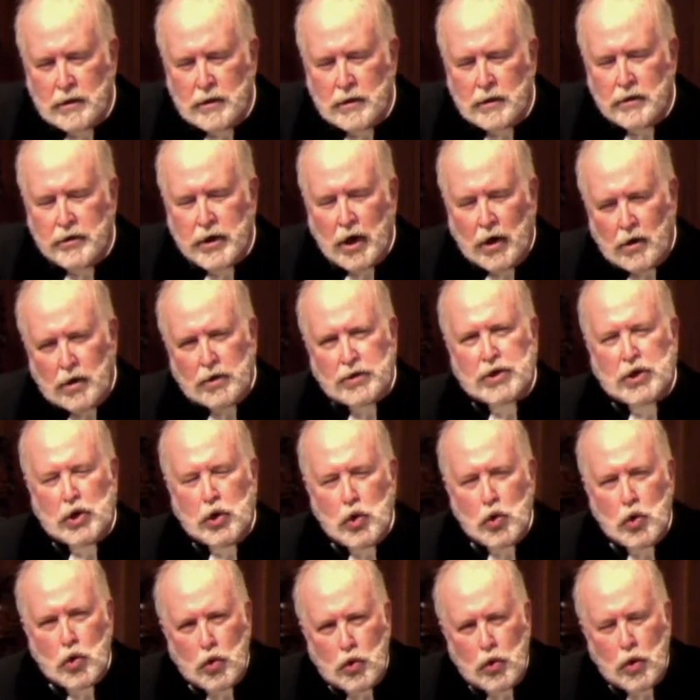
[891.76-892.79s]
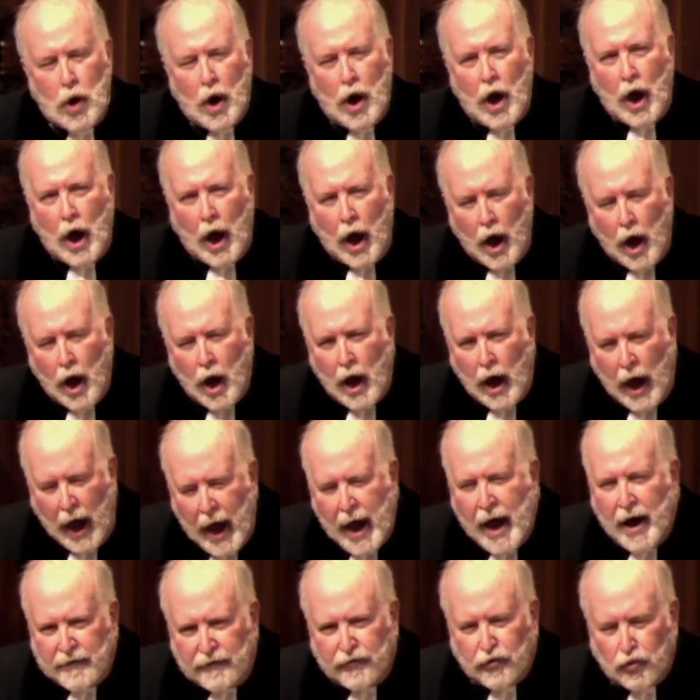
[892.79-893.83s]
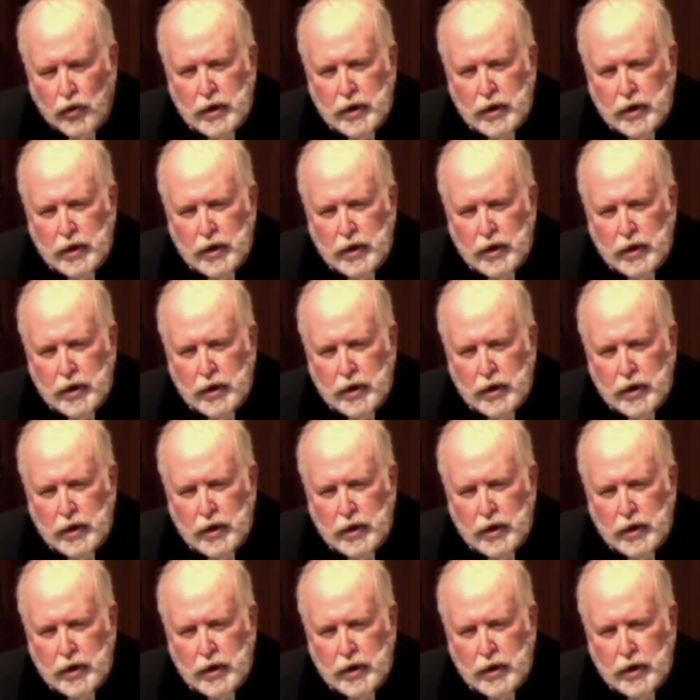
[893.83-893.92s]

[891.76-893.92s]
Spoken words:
those who have